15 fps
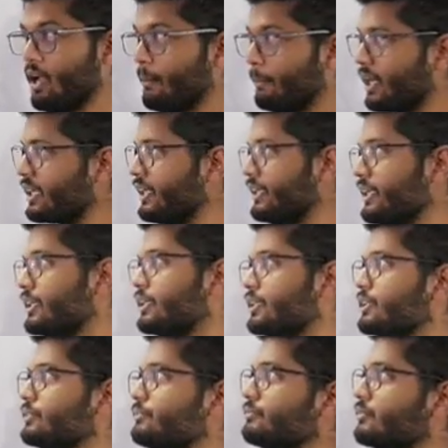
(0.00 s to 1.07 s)
But
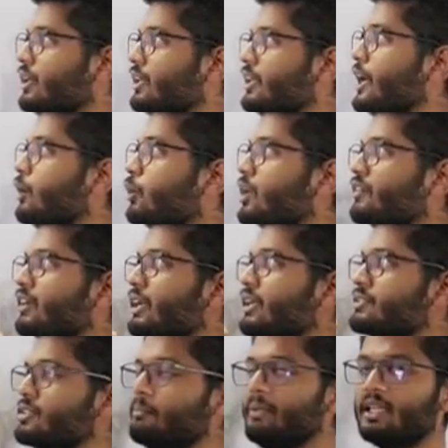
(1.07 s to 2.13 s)
here, they have given
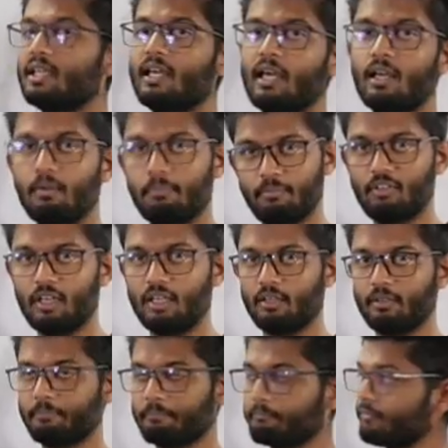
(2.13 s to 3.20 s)
us a big help.
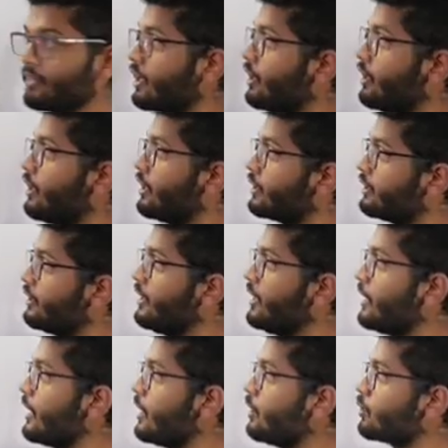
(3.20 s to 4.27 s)
What? They
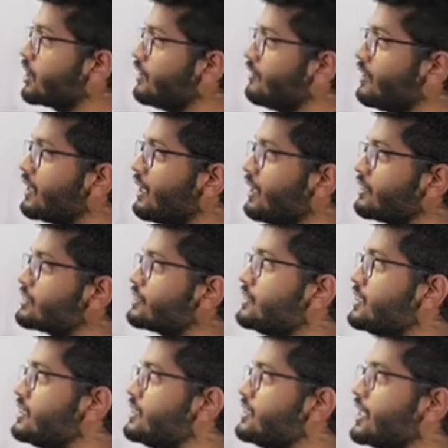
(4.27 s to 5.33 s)
have given us
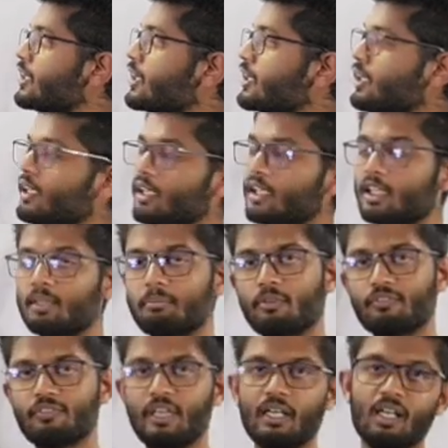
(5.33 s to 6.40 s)
the general term
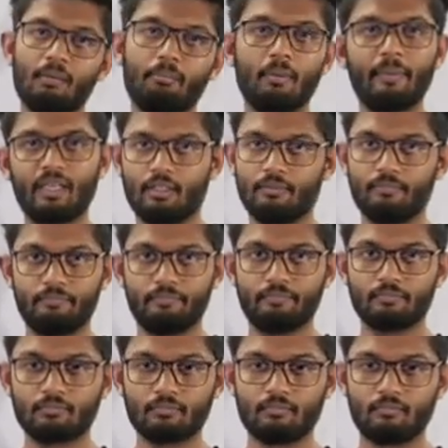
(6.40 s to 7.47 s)
of that number pattern.
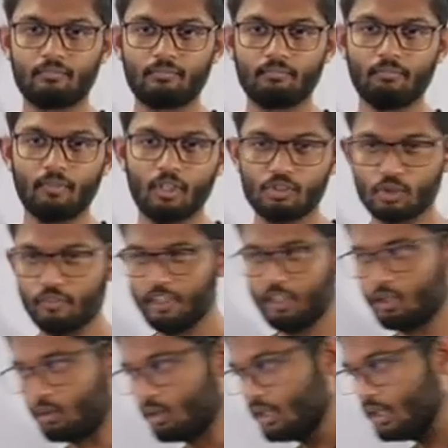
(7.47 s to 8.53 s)
So we
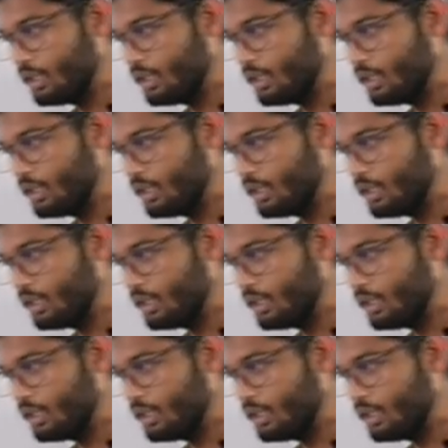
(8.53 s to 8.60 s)
know,